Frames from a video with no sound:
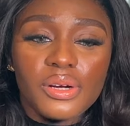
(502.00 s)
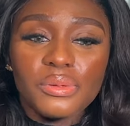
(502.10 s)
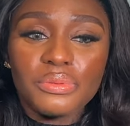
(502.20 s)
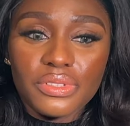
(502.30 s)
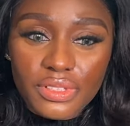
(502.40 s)
hope
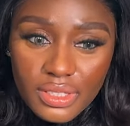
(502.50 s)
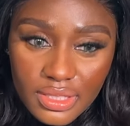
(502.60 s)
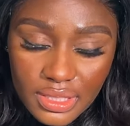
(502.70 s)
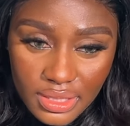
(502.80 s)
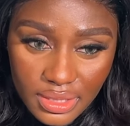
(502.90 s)
she can
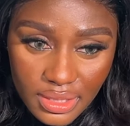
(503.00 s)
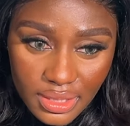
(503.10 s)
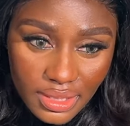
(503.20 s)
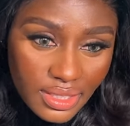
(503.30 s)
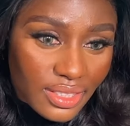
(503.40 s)

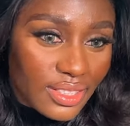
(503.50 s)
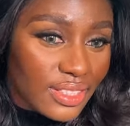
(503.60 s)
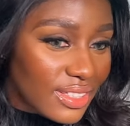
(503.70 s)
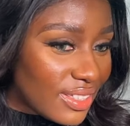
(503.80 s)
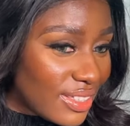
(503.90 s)

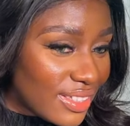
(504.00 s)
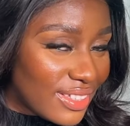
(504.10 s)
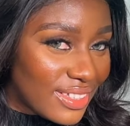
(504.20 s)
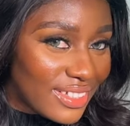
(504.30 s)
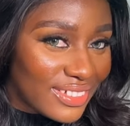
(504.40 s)
see.
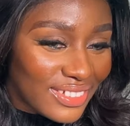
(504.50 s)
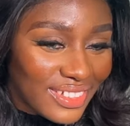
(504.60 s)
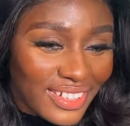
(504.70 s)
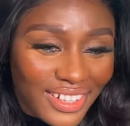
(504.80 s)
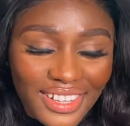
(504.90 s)

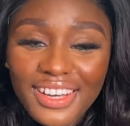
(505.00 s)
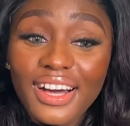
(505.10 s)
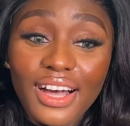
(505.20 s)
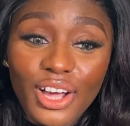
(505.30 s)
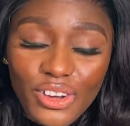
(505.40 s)

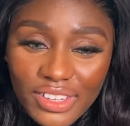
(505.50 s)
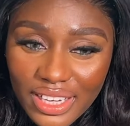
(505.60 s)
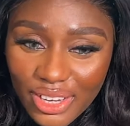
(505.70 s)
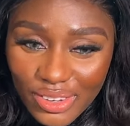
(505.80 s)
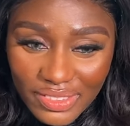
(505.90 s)
God, I
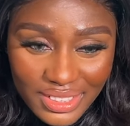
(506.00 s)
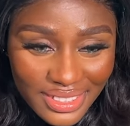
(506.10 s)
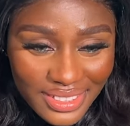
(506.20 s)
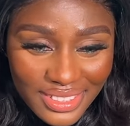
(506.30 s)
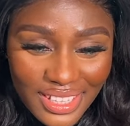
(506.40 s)
love
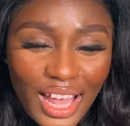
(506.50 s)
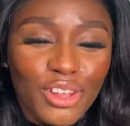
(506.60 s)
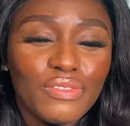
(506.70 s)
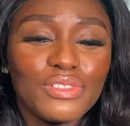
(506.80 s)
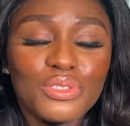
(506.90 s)
it. I
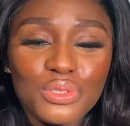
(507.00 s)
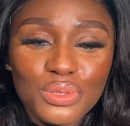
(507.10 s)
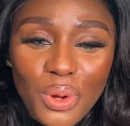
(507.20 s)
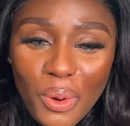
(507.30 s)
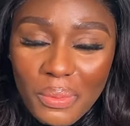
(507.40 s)
love it
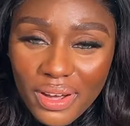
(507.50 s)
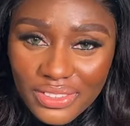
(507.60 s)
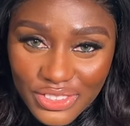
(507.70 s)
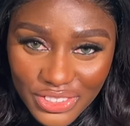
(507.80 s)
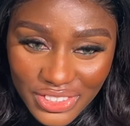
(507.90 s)
so
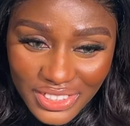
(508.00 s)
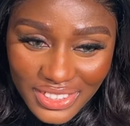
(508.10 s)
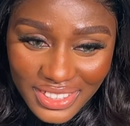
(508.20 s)
much.